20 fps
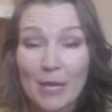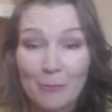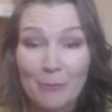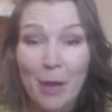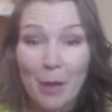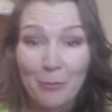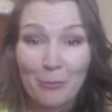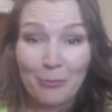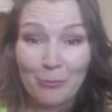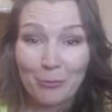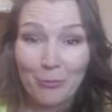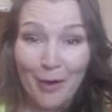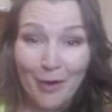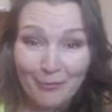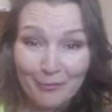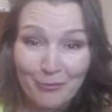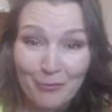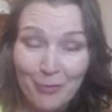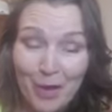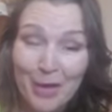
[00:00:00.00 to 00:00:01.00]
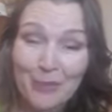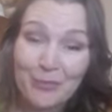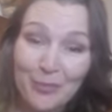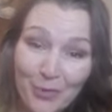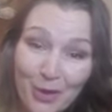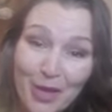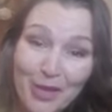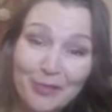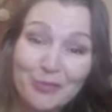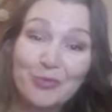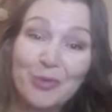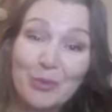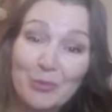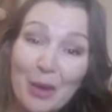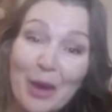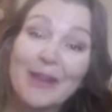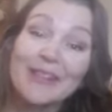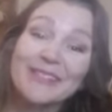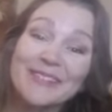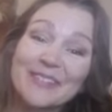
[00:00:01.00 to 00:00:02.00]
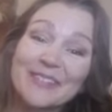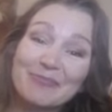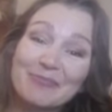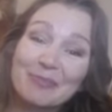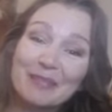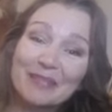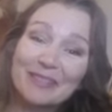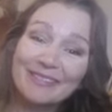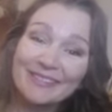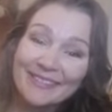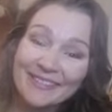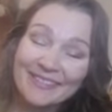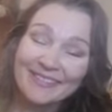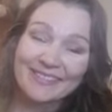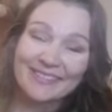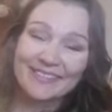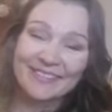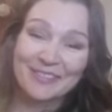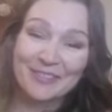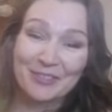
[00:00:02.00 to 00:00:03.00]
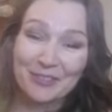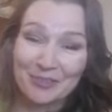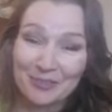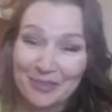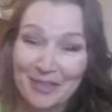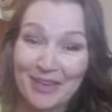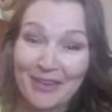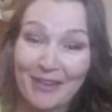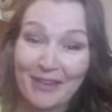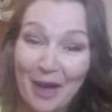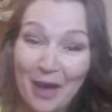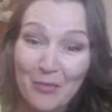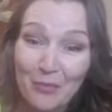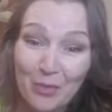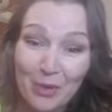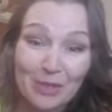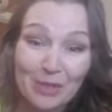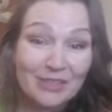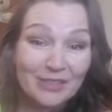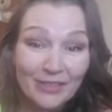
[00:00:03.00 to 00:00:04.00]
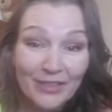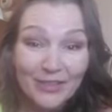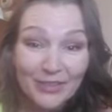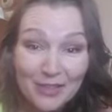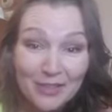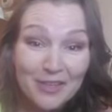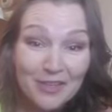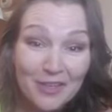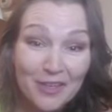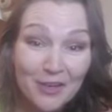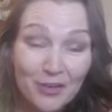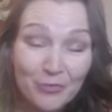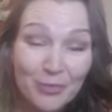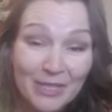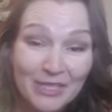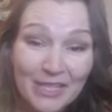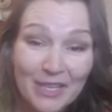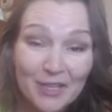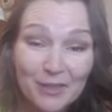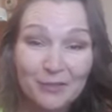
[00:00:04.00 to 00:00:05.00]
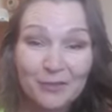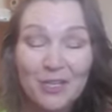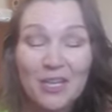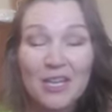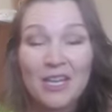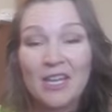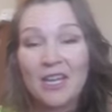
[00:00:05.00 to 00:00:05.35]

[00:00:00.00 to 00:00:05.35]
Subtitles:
my brain reminded me to get up and start taking care of myself.